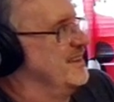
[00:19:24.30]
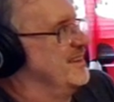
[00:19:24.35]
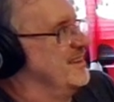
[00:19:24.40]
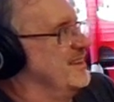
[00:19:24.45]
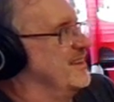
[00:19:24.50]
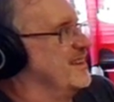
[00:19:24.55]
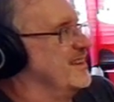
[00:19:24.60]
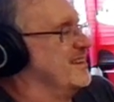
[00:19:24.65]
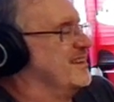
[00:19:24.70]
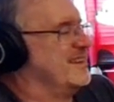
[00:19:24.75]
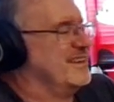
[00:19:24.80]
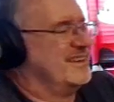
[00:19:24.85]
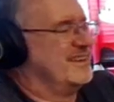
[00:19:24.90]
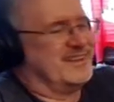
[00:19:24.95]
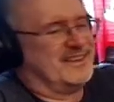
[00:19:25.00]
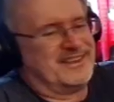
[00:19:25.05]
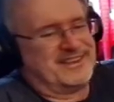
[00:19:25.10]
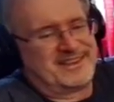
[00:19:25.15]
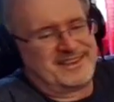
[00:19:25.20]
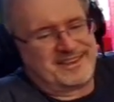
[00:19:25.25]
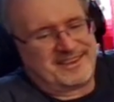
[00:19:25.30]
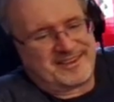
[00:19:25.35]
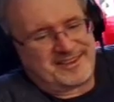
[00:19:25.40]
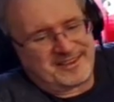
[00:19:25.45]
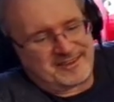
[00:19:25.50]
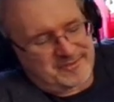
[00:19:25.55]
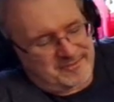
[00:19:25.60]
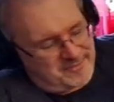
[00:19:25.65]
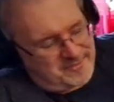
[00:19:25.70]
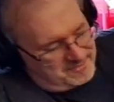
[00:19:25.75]

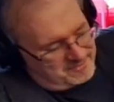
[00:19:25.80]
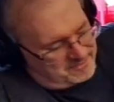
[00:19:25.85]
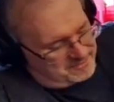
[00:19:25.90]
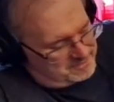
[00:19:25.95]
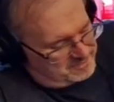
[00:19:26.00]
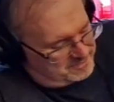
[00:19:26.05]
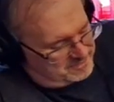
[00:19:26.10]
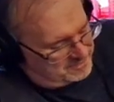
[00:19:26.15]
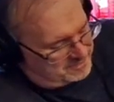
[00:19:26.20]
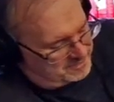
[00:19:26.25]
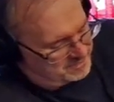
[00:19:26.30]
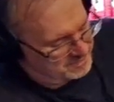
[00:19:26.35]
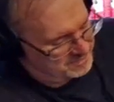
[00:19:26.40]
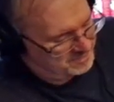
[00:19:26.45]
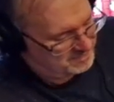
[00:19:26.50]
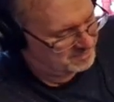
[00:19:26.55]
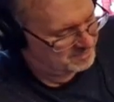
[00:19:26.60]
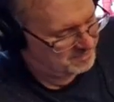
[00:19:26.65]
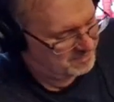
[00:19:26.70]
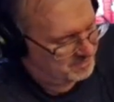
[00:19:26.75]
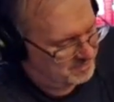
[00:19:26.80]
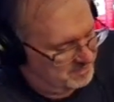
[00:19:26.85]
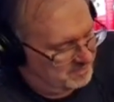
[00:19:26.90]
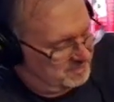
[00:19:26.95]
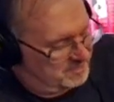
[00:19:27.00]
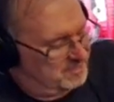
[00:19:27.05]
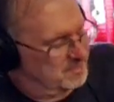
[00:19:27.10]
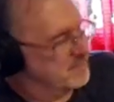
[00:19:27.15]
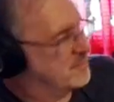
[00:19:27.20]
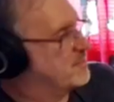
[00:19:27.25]

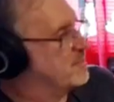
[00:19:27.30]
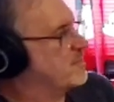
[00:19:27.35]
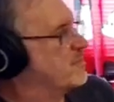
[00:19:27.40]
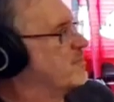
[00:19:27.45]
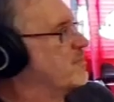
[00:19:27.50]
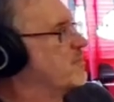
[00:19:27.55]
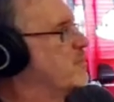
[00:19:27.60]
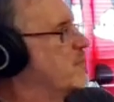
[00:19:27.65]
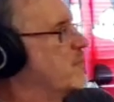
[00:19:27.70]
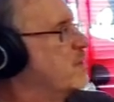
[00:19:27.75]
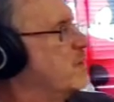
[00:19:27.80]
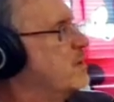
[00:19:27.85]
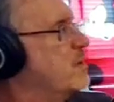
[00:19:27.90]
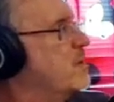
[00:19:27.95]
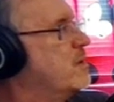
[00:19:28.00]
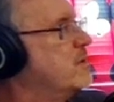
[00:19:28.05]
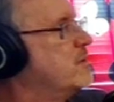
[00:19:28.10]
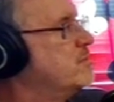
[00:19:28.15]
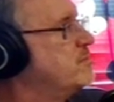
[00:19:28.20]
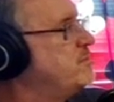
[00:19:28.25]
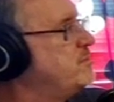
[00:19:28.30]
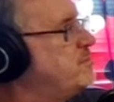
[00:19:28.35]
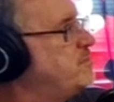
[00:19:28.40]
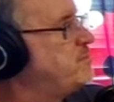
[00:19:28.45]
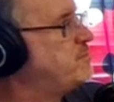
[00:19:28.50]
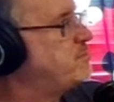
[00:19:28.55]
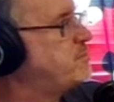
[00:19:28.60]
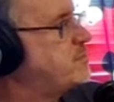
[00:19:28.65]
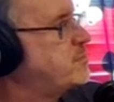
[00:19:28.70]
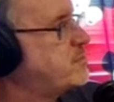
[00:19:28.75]

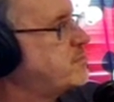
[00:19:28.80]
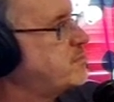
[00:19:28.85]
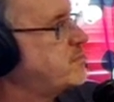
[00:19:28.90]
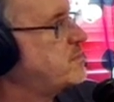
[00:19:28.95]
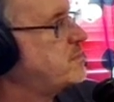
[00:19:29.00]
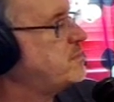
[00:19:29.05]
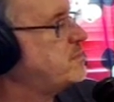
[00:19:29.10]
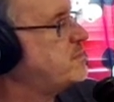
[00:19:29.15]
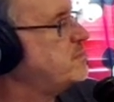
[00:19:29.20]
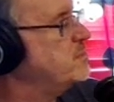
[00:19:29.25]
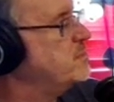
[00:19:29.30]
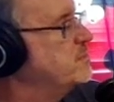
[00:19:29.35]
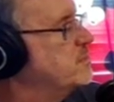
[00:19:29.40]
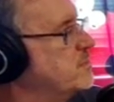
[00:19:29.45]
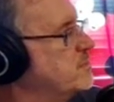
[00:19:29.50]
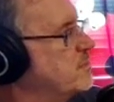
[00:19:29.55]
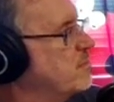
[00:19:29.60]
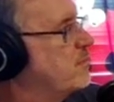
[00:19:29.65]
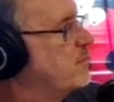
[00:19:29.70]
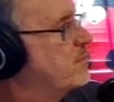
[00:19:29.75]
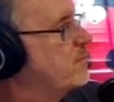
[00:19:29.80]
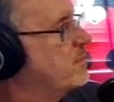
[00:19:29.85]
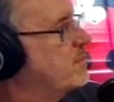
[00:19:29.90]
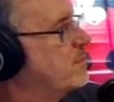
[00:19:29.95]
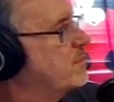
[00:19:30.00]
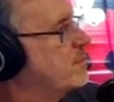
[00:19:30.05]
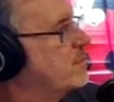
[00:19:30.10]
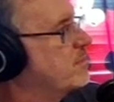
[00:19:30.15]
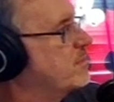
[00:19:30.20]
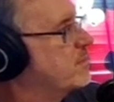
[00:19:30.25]

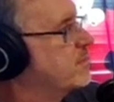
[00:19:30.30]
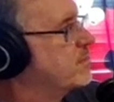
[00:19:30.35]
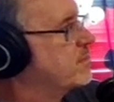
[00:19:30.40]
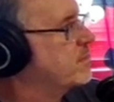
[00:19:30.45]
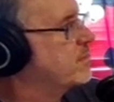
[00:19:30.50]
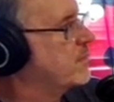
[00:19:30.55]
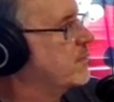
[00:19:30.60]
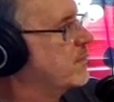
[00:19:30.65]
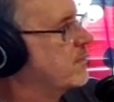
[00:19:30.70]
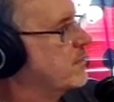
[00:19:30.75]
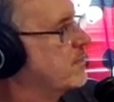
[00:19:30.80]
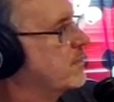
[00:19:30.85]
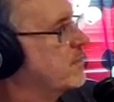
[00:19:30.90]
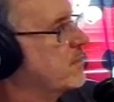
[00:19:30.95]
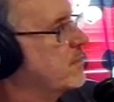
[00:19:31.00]
This person isn't speaking.